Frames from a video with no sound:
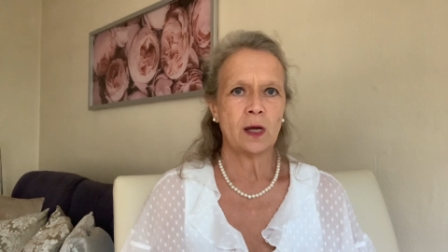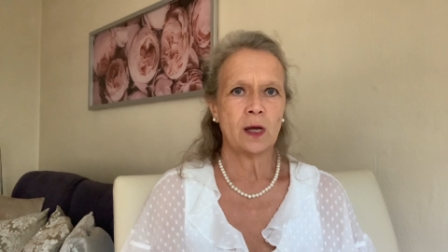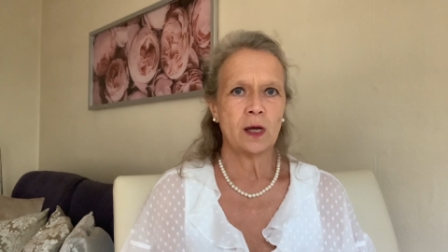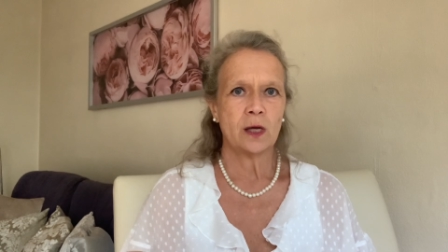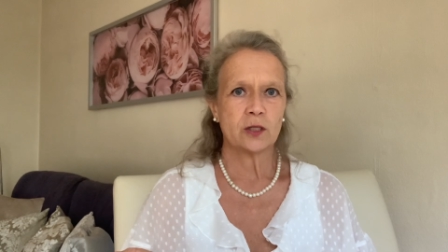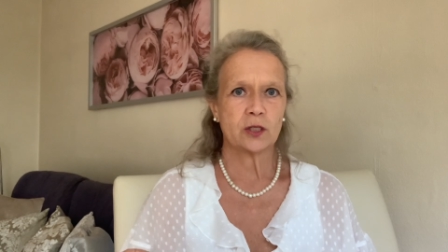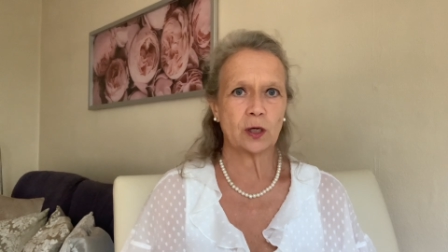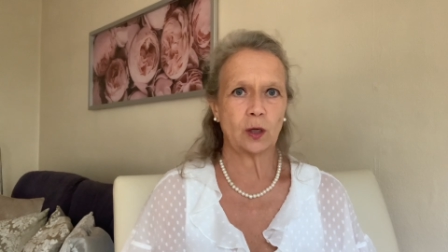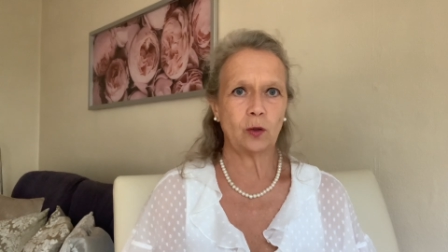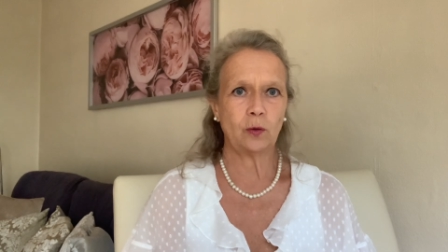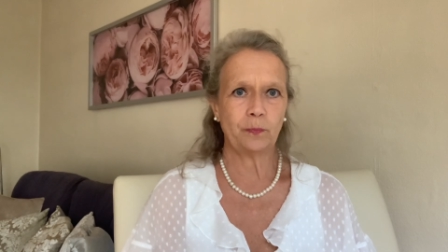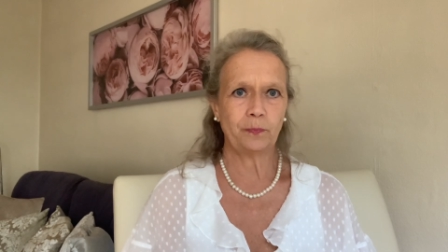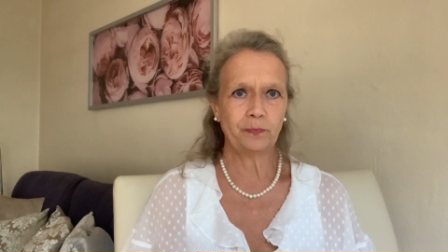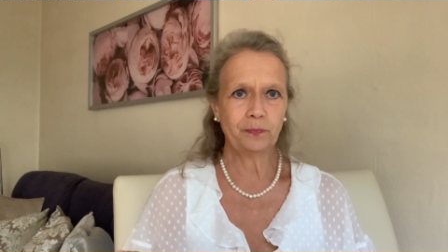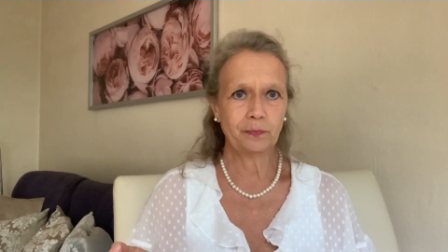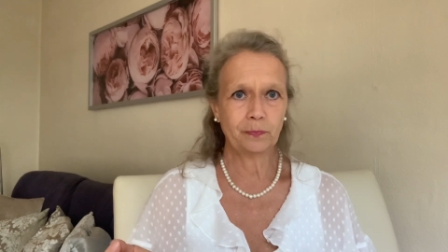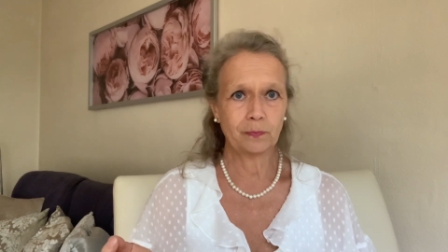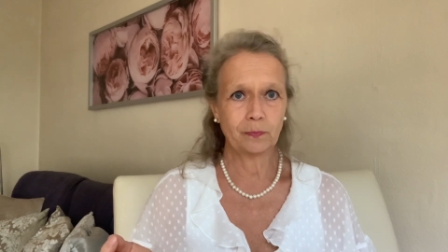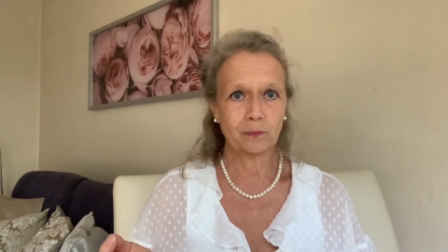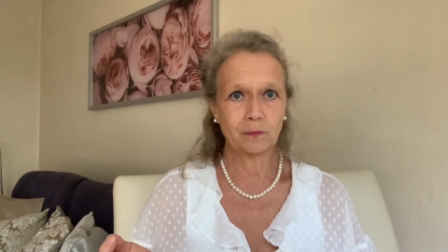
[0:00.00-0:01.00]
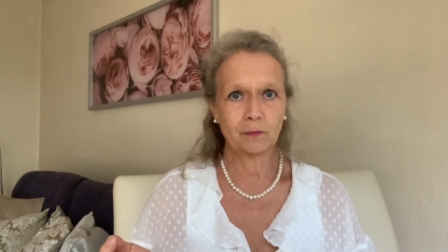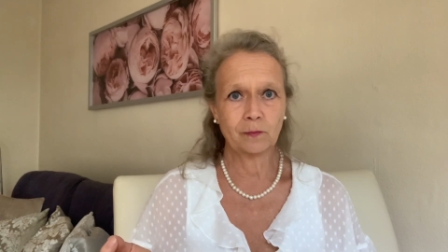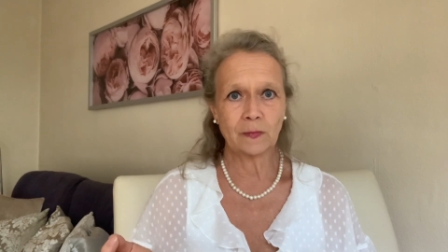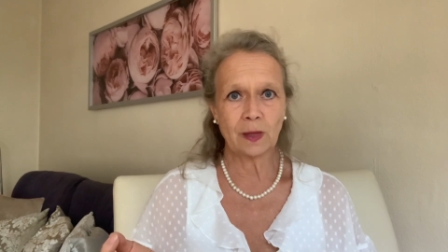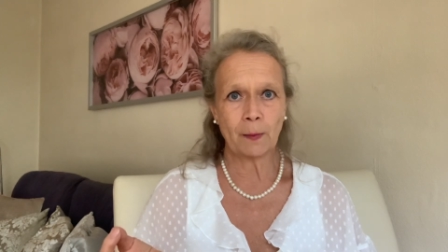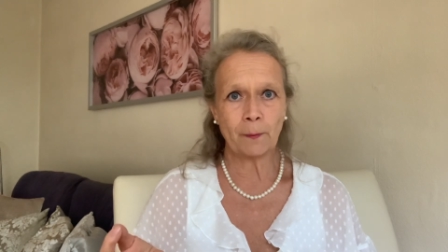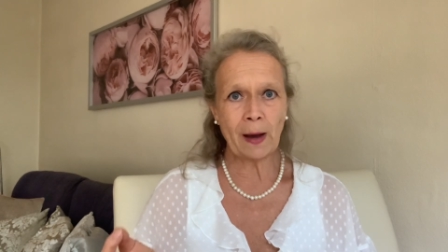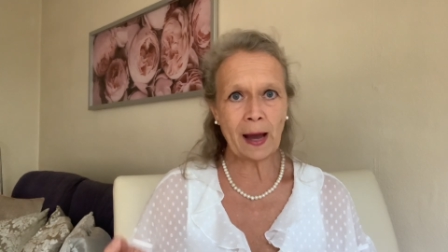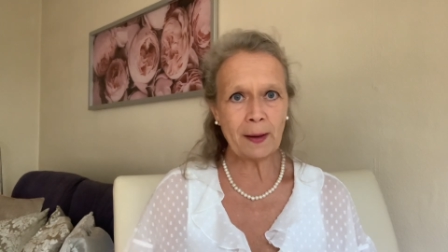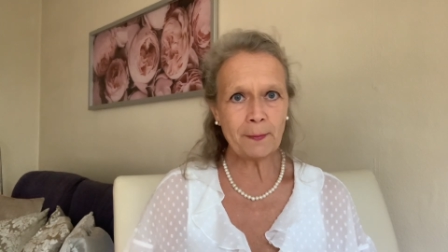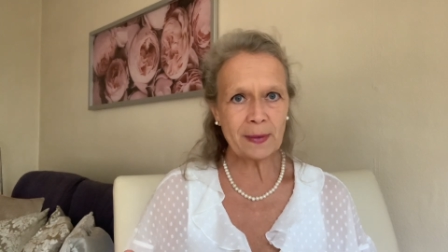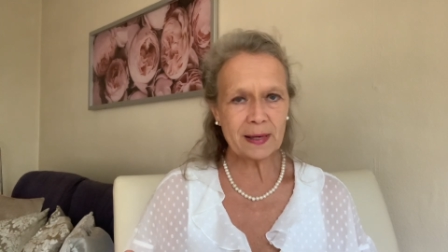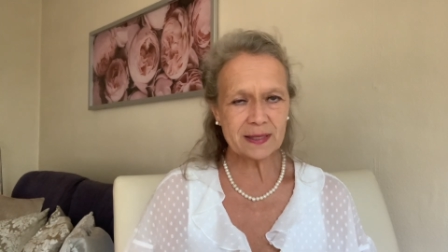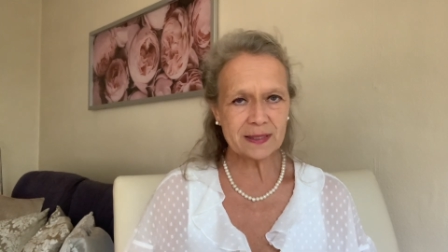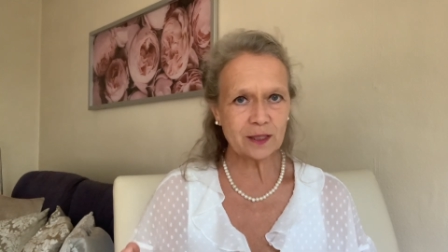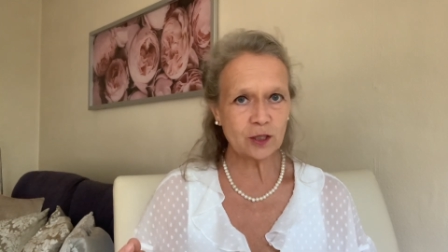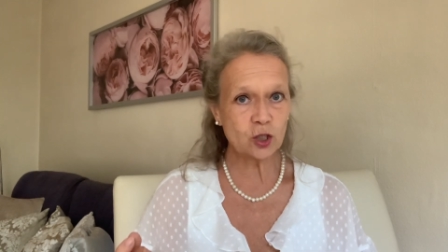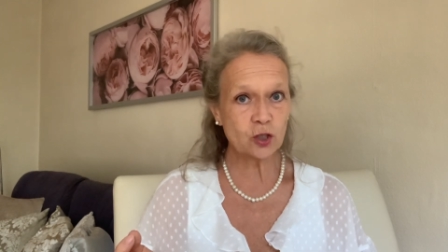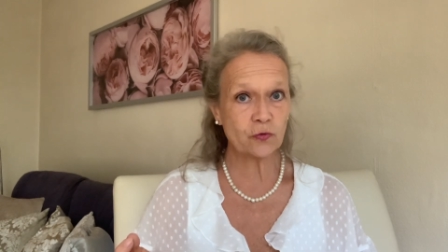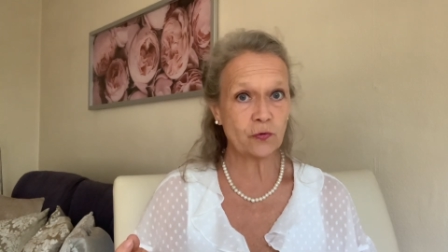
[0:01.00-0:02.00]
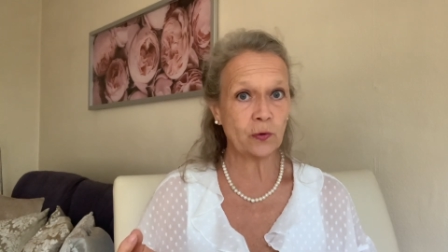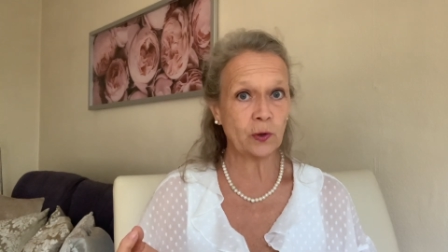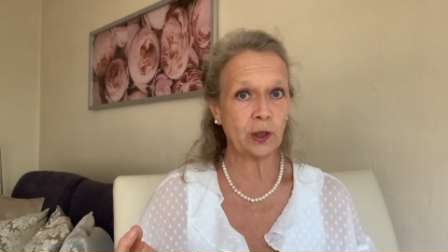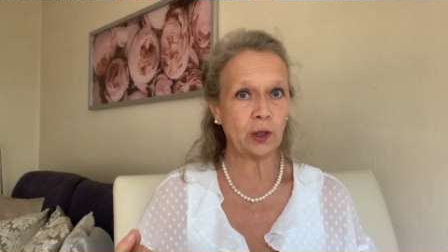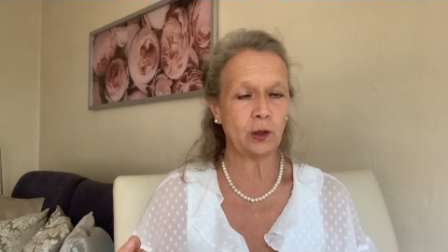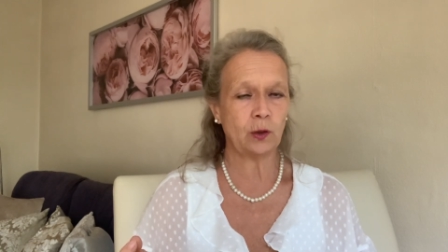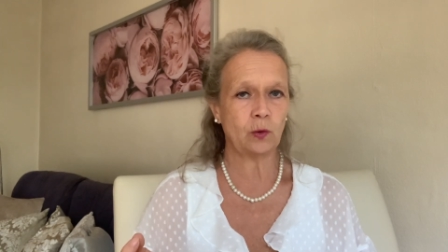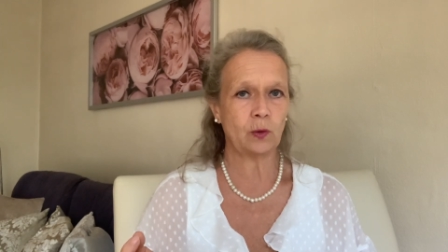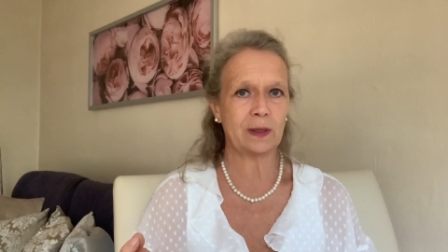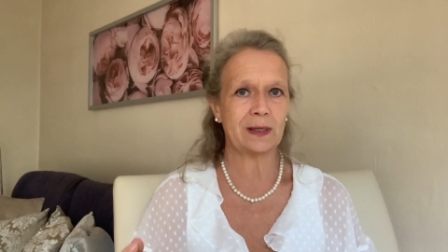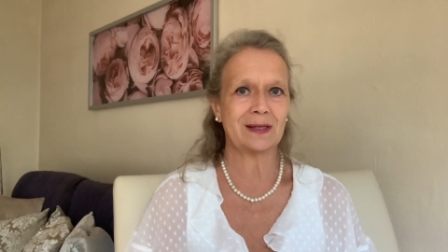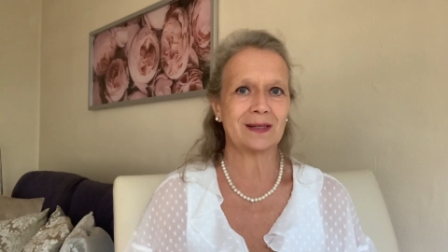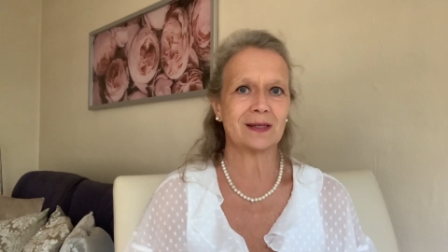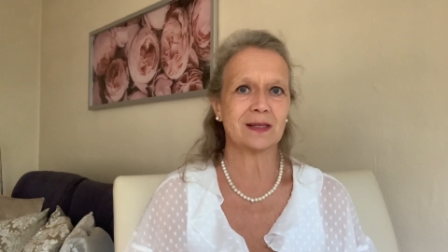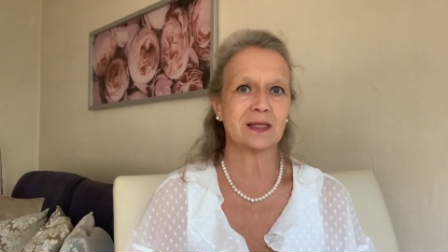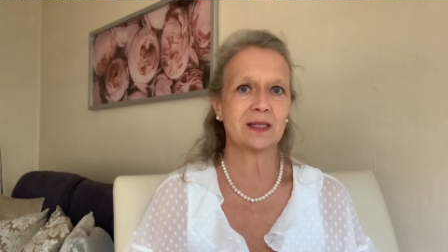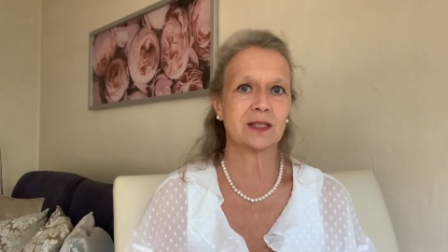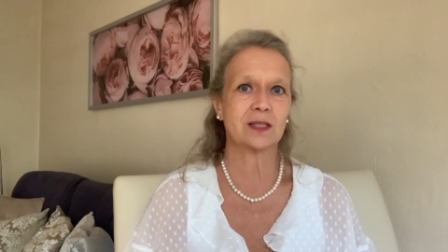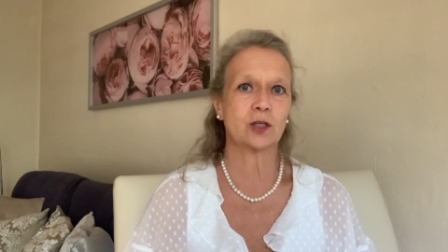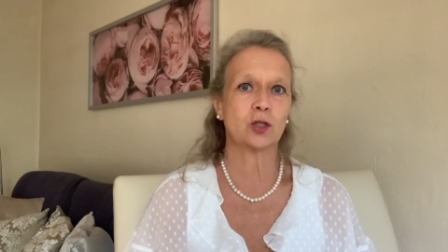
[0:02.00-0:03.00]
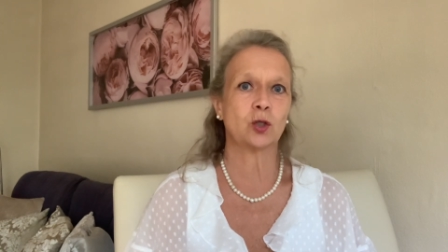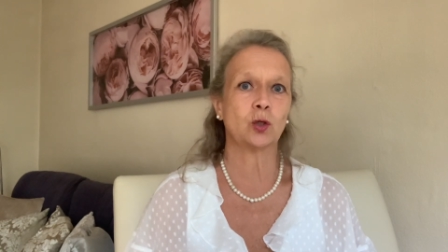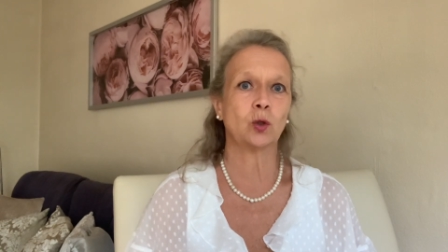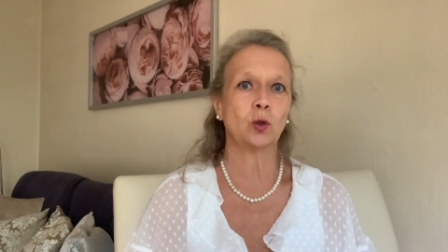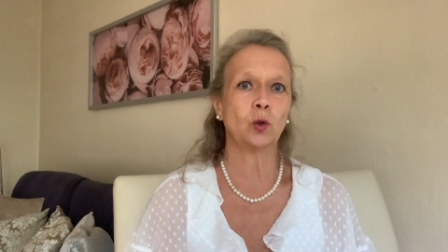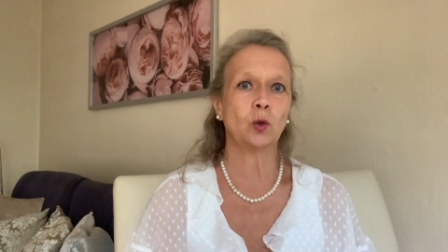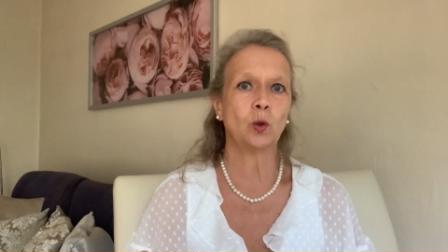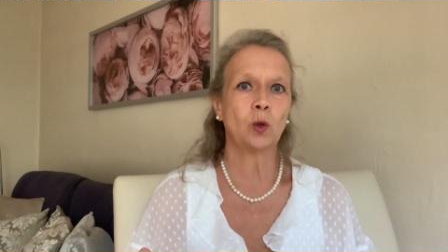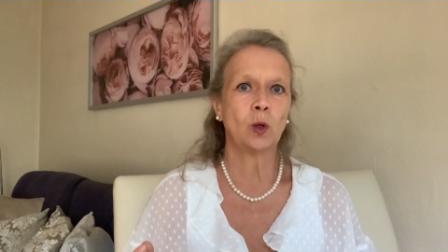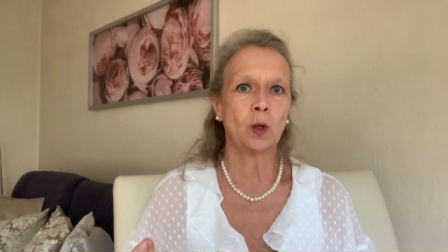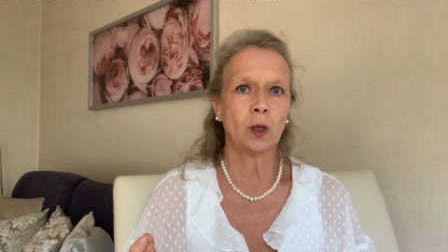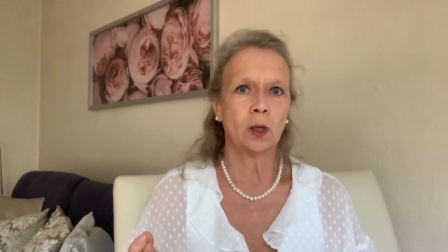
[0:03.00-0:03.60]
So my message for you is to